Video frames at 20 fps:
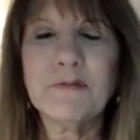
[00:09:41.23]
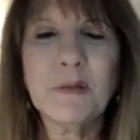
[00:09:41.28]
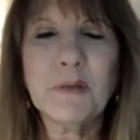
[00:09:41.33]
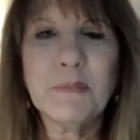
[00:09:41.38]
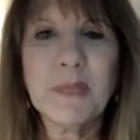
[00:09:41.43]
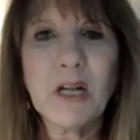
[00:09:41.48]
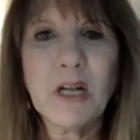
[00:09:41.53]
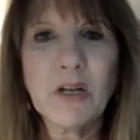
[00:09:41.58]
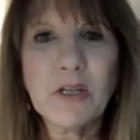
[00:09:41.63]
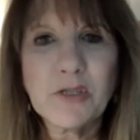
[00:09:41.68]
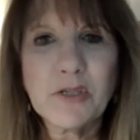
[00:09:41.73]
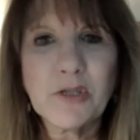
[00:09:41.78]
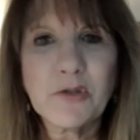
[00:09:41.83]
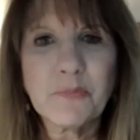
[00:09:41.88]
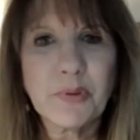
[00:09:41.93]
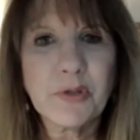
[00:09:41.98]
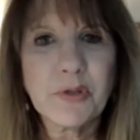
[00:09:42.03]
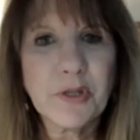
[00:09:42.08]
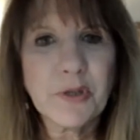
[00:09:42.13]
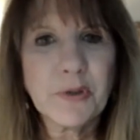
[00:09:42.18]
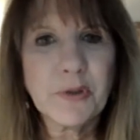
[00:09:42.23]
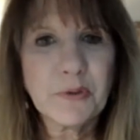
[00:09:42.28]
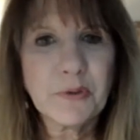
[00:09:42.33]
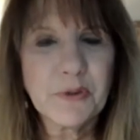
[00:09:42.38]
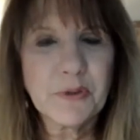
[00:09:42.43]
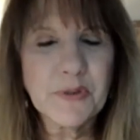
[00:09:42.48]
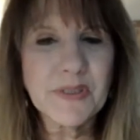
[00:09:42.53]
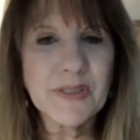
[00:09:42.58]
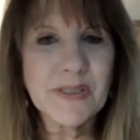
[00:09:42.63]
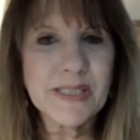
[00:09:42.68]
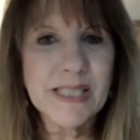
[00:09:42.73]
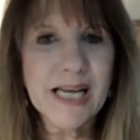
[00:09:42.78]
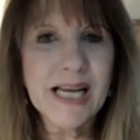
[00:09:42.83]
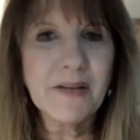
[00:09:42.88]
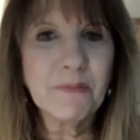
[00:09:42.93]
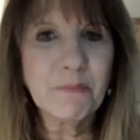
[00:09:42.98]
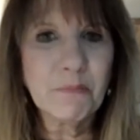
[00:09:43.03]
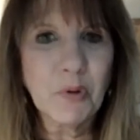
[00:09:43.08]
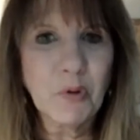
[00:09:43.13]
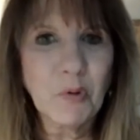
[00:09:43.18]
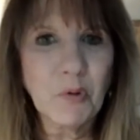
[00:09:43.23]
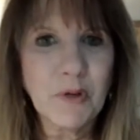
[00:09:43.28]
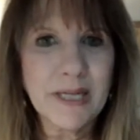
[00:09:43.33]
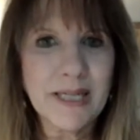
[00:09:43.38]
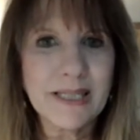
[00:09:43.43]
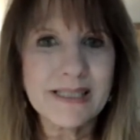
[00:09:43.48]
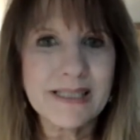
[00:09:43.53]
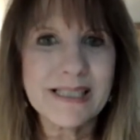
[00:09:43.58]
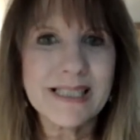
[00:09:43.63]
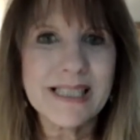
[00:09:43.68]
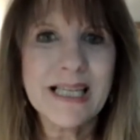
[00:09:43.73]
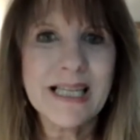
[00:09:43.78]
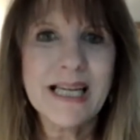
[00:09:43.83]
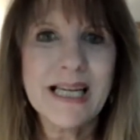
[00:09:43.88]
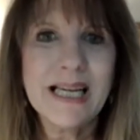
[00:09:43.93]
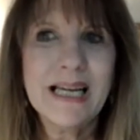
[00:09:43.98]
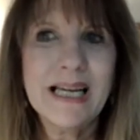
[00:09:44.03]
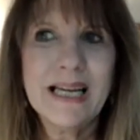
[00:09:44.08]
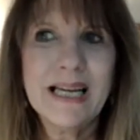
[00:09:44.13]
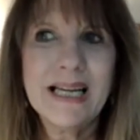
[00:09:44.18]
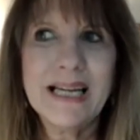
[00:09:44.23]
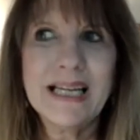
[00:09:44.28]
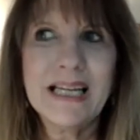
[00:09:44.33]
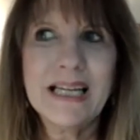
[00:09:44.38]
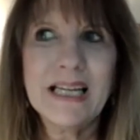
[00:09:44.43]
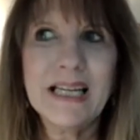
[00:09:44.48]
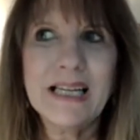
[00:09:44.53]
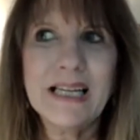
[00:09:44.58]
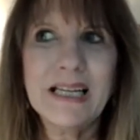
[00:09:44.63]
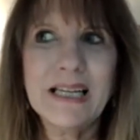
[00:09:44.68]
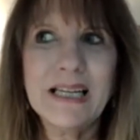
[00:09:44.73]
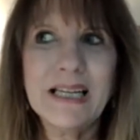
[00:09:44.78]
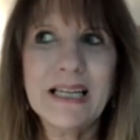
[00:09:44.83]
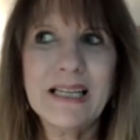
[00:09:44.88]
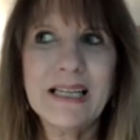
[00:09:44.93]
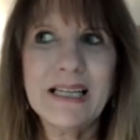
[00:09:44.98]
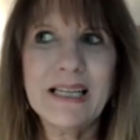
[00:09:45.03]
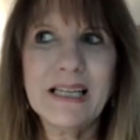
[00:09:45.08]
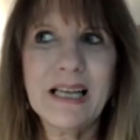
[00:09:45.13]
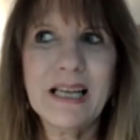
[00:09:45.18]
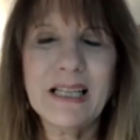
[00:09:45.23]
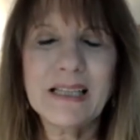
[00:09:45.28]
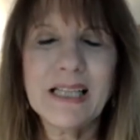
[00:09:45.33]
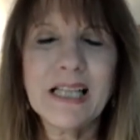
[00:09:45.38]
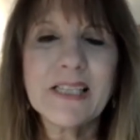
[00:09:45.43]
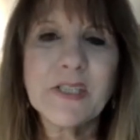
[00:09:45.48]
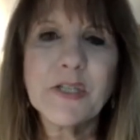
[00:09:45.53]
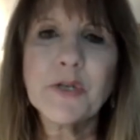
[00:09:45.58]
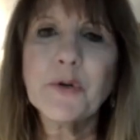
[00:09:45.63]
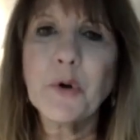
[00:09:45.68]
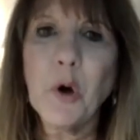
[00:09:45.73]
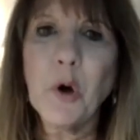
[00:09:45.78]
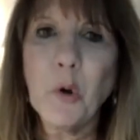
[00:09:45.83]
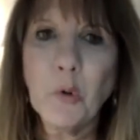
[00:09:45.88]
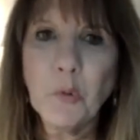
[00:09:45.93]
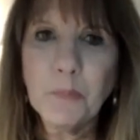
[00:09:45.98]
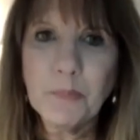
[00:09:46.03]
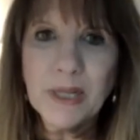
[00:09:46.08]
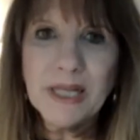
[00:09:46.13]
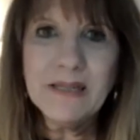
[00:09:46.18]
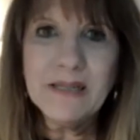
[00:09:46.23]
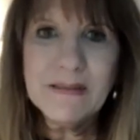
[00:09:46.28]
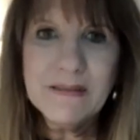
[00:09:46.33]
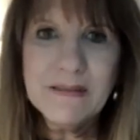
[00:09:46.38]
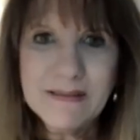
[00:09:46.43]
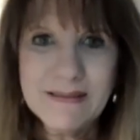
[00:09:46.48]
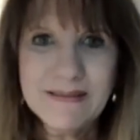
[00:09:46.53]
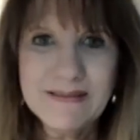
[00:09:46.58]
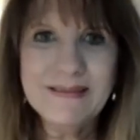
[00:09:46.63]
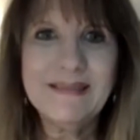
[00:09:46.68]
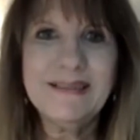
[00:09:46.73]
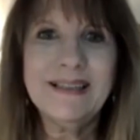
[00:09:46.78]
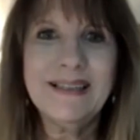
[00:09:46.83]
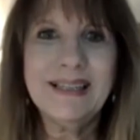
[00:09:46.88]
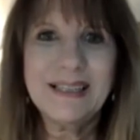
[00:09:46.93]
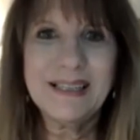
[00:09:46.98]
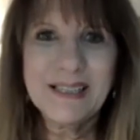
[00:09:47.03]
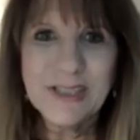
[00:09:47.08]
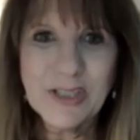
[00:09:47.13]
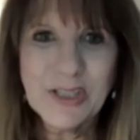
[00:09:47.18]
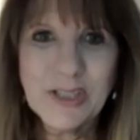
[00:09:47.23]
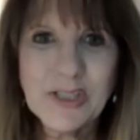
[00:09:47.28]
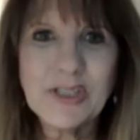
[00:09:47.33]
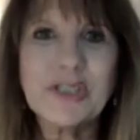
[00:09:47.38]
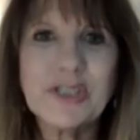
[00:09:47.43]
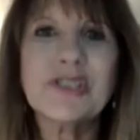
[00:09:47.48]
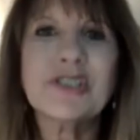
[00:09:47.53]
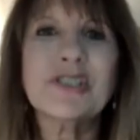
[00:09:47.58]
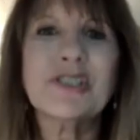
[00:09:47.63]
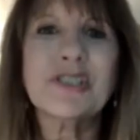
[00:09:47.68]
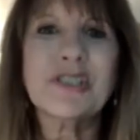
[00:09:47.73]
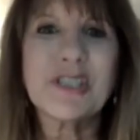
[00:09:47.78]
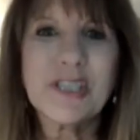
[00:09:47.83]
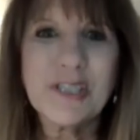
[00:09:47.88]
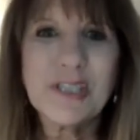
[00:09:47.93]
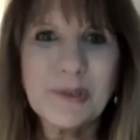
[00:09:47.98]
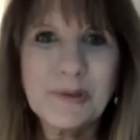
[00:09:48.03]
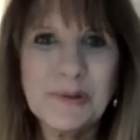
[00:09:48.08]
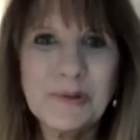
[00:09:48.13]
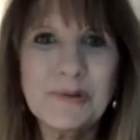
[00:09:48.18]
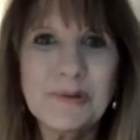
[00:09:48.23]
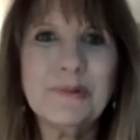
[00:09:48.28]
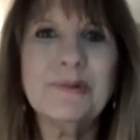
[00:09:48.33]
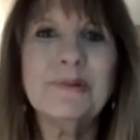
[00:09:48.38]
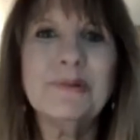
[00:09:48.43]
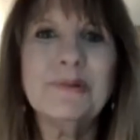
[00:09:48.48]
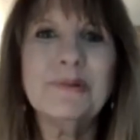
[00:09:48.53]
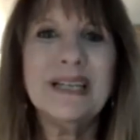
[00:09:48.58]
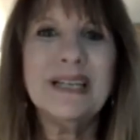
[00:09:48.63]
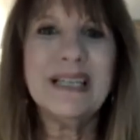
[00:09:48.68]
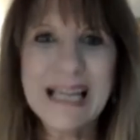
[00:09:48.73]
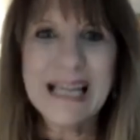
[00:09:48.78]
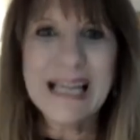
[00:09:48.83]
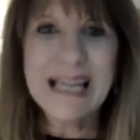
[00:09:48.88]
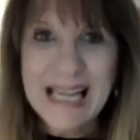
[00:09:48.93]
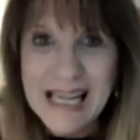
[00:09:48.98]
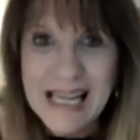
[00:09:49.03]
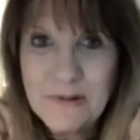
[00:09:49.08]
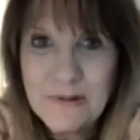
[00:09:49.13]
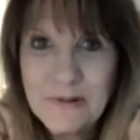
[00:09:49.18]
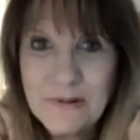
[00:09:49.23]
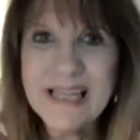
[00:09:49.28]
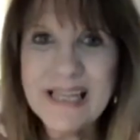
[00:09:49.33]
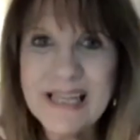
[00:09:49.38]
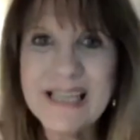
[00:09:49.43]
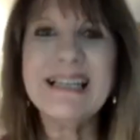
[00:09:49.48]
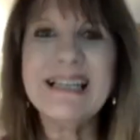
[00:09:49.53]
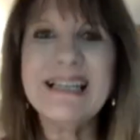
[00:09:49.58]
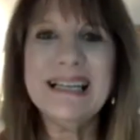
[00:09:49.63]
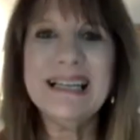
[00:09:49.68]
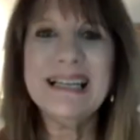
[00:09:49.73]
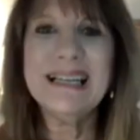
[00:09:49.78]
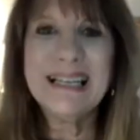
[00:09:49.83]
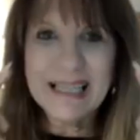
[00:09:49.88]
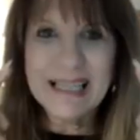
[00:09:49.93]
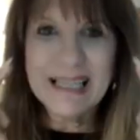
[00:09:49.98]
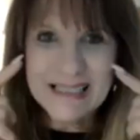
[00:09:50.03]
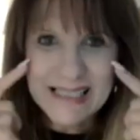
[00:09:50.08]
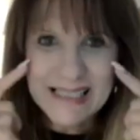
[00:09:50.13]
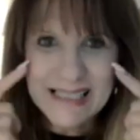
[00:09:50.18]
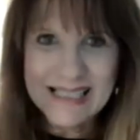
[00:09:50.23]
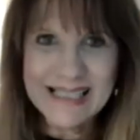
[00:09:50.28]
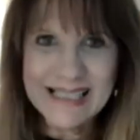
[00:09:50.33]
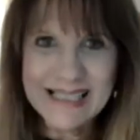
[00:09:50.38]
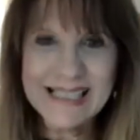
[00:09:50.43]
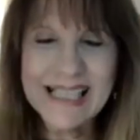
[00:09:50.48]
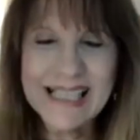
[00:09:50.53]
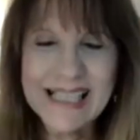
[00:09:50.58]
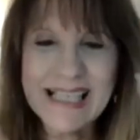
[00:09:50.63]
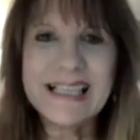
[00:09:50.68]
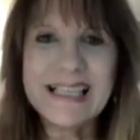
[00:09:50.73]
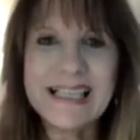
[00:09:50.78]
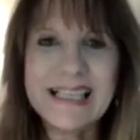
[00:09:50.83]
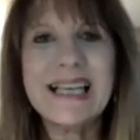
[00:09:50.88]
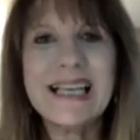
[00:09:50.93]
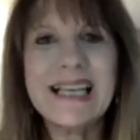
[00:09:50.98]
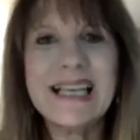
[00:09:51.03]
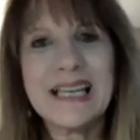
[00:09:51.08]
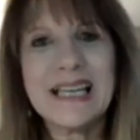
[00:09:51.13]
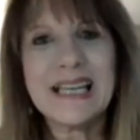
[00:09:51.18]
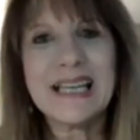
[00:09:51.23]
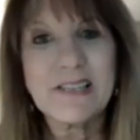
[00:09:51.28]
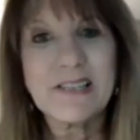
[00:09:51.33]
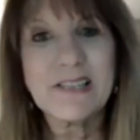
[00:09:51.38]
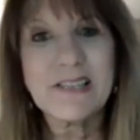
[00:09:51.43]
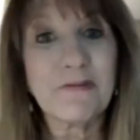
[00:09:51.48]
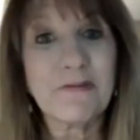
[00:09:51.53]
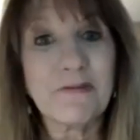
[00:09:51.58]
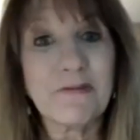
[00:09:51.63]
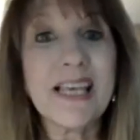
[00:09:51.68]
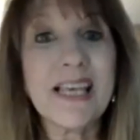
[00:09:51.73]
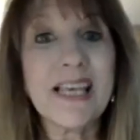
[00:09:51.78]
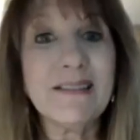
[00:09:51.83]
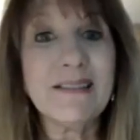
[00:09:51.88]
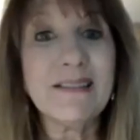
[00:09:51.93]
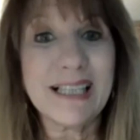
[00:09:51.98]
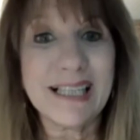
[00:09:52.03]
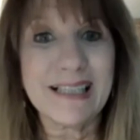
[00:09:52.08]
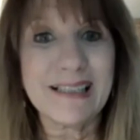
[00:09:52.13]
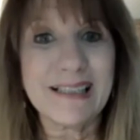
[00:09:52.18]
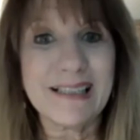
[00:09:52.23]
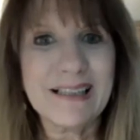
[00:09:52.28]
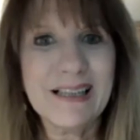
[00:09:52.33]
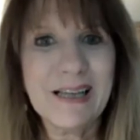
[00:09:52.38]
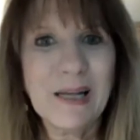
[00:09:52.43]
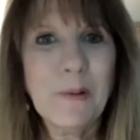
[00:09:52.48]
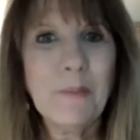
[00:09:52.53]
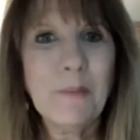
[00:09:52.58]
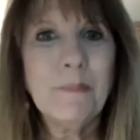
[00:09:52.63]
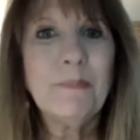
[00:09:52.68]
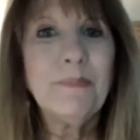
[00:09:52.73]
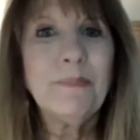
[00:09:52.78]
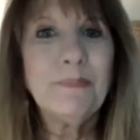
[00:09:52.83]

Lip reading: from an entrepreneur standpoint, unless you're open to hearing and to seeing and to feeling